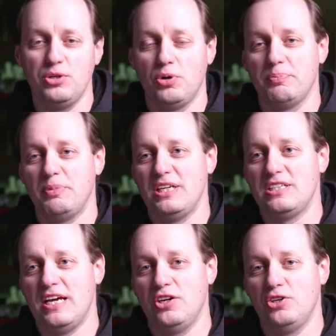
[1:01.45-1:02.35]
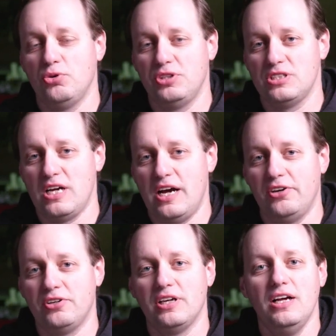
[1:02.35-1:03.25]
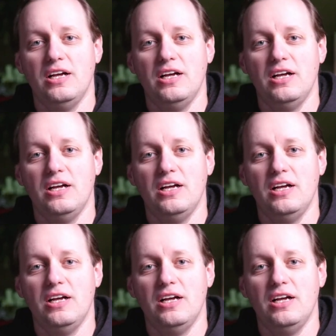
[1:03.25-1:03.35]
You want to maintain your desired